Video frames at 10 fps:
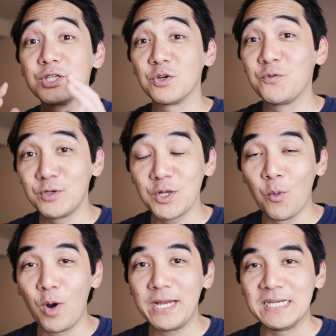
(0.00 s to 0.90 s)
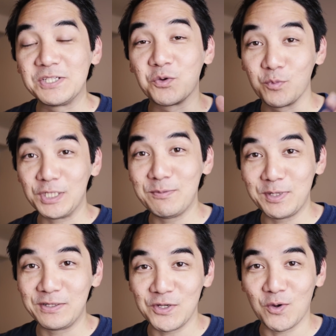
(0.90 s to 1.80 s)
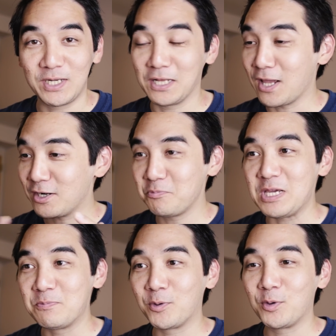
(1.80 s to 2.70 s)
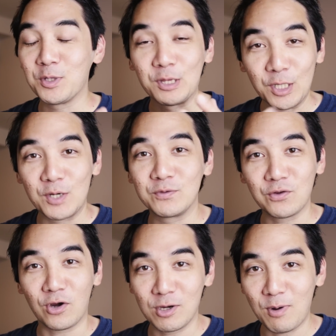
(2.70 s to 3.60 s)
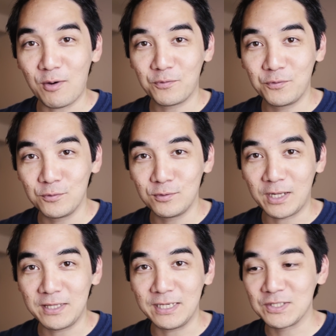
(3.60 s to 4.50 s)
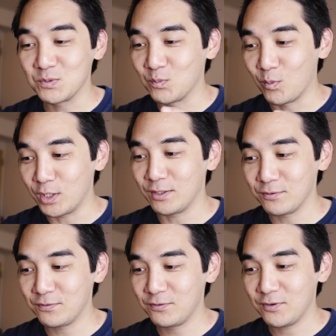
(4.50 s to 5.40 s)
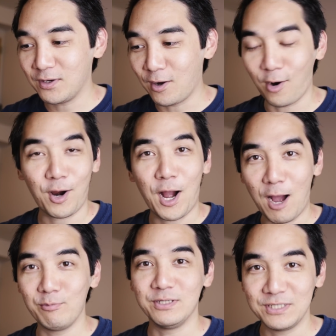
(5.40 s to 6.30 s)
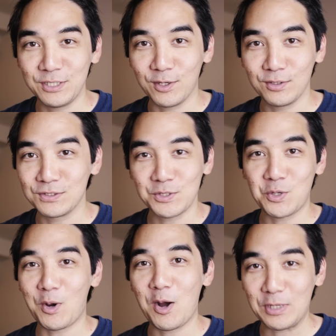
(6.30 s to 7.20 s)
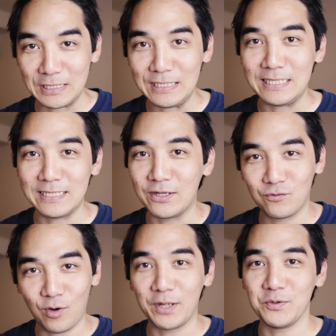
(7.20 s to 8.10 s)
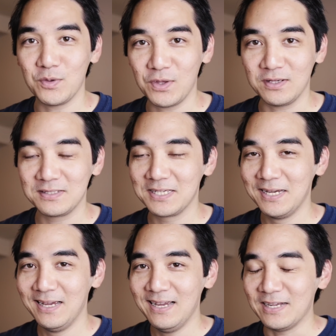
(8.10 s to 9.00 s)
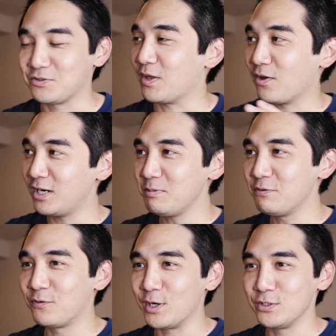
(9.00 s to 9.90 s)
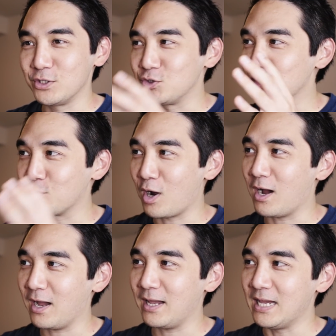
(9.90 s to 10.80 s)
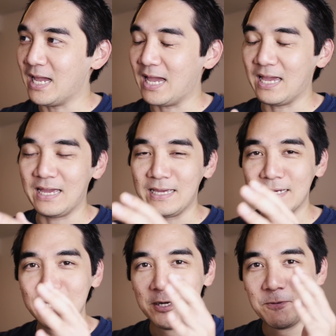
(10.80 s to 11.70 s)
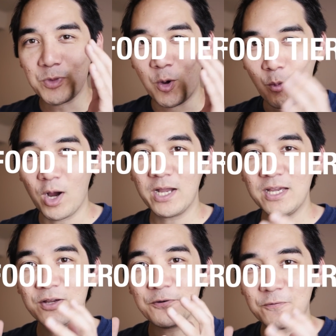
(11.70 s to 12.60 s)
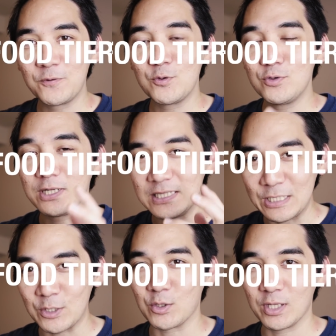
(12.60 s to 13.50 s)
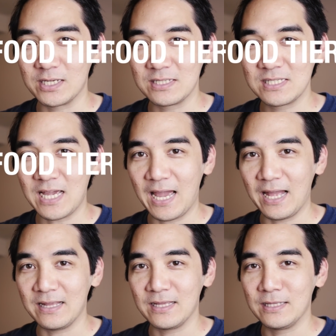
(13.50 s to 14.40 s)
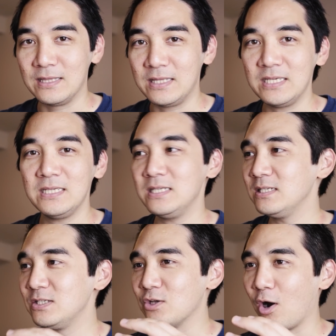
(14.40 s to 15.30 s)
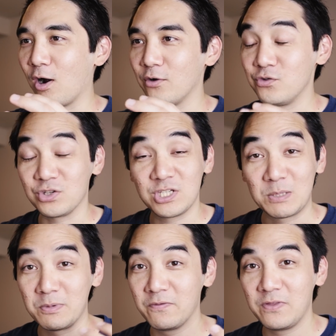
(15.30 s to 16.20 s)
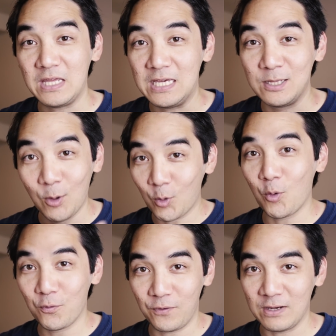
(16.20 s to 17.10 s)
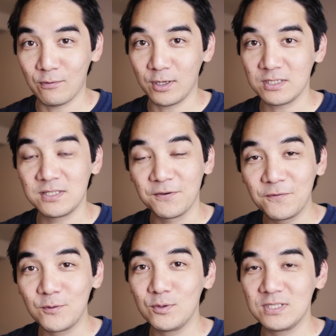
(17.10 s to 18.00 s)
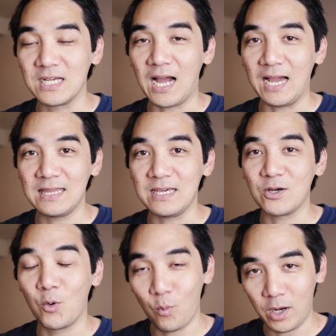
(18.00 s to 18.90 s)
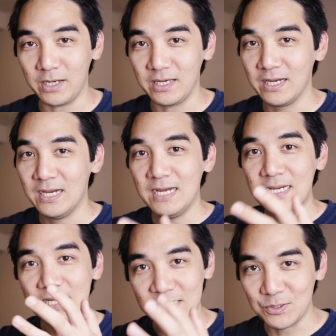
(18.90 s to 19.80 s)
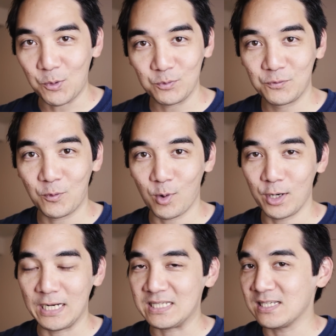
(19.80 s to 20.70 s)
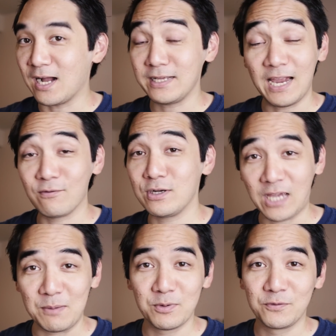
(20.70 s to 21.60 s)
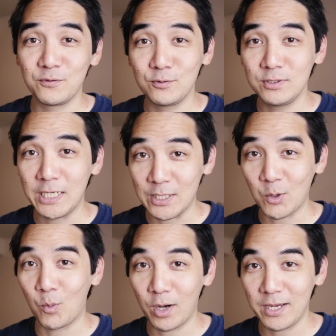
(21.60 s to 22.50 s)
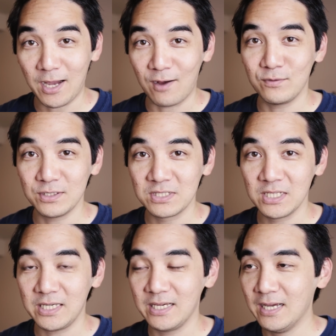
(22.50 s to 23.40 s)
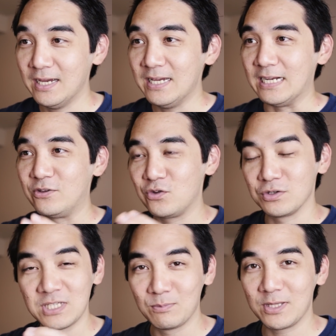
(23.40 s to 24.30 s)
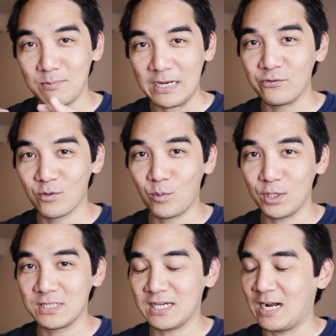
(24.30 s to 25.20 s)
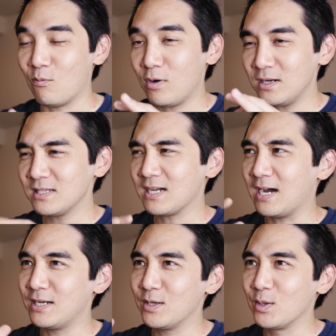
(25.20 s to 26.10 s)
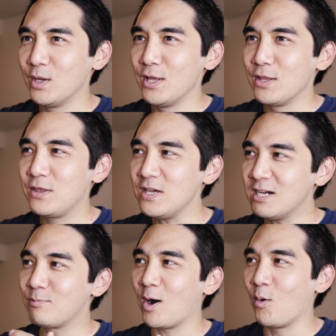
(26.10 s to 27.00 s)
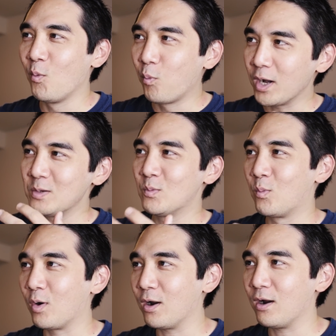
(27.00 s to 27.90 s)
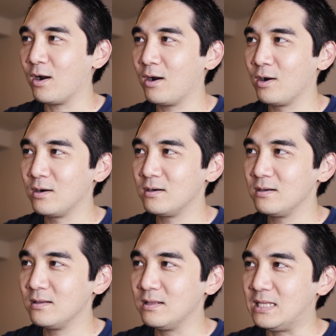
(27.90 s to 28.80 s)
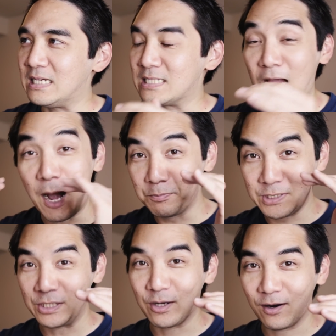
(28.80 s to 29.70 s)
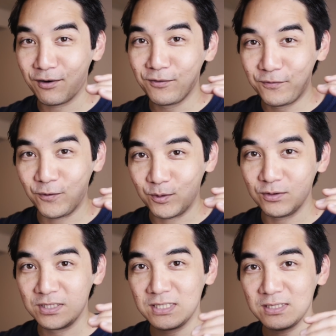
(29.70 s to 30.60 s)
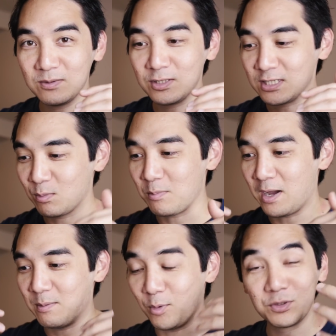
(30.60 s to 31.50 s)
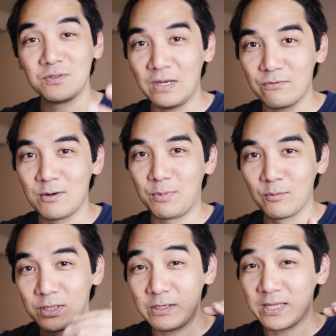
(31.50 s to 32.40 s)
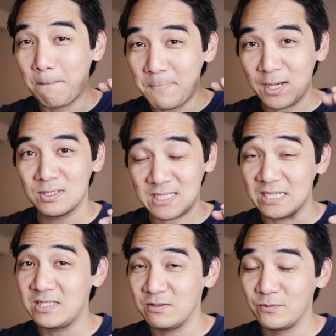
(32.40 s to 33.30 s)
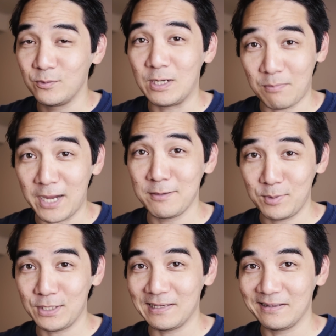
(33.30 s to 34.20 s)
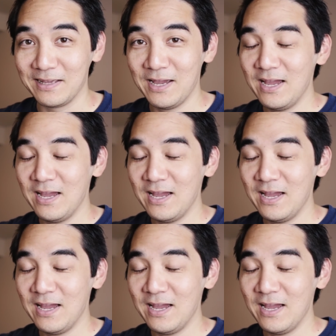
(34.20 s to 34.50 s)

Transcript: So food in Hawaii is a really big deal, and a lot of people love to talk about food. I think it's one of our hobbies here, is to go out and eat and try new things. And so I thought it'd be fun to try a Hawaii food tier list, and these are just some of the local favorites, the foods that I think Hawaii is known for. It's not every type of food in Hawaii, obviously. It's just some of the major ones, and I wanted to kind of think about what were the top tier foods, some of my most favorite but really the best tasting food in my opinion,